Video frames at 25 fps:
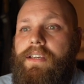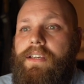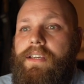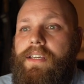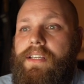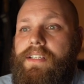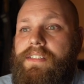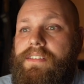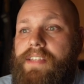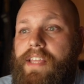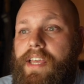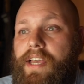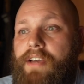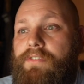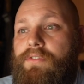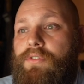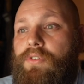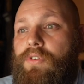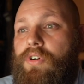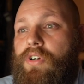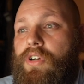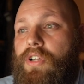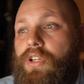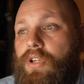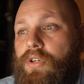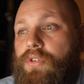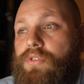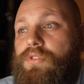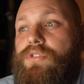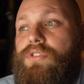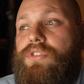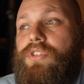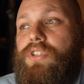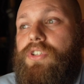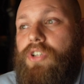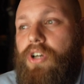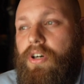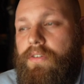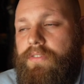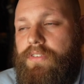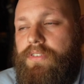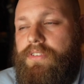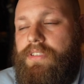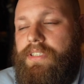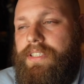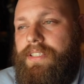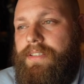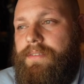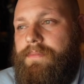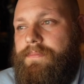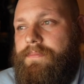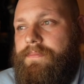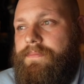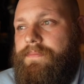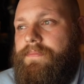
It is therefore closed to novelty